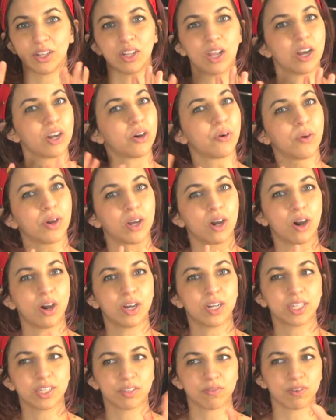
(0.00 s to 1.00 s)
lot going
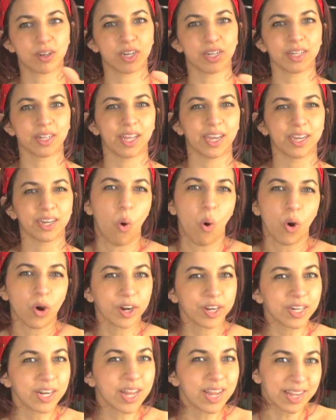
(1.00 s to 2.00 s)
on, it's very like
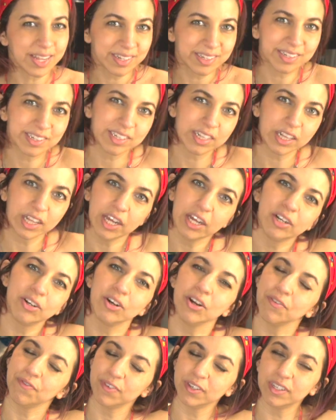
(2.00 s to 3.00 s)
organized
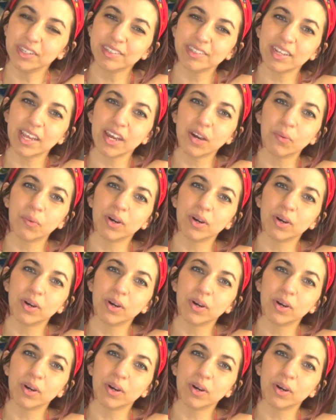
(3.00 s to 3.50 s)
clutter, feels like.